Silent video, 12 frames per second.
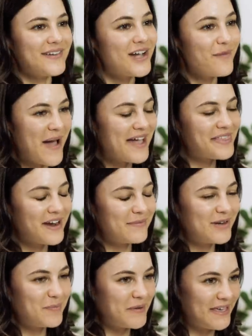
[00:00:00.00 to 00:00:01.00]
If I go back there,
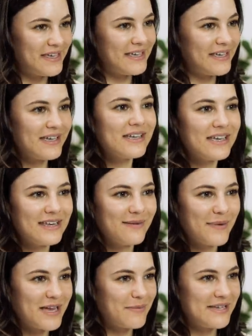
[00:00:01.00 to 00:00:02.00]
I'm gonna pee, eat
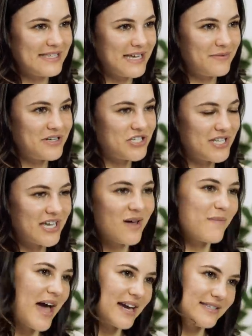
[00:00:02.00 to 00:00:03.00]
a bite of my sandwich, and then
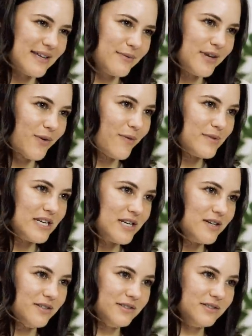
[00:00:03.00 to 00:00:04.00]
come back. Is that what you want me to do?